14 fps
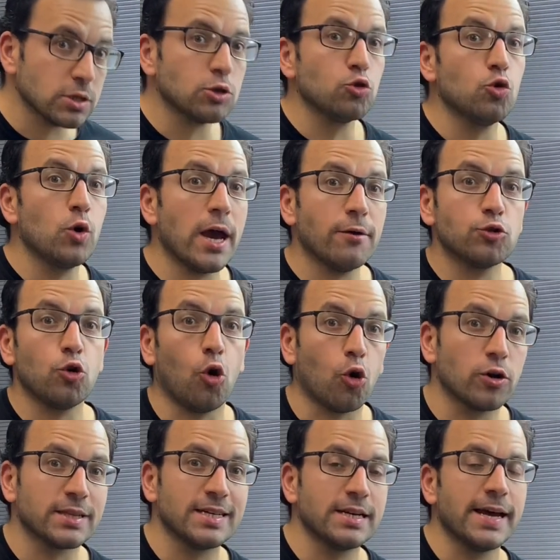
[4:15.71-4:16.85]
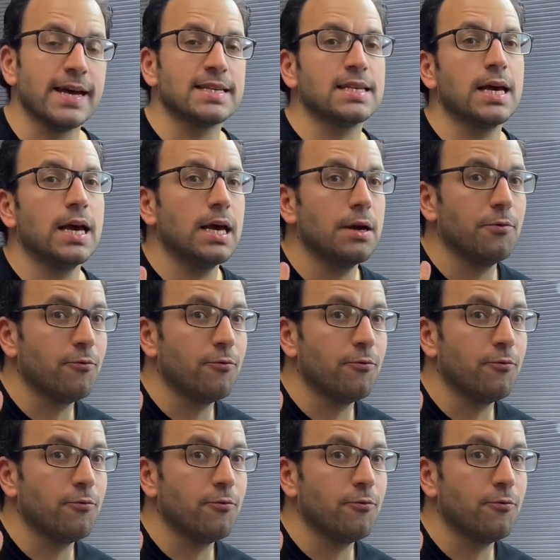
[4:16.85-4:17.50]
You have to order as a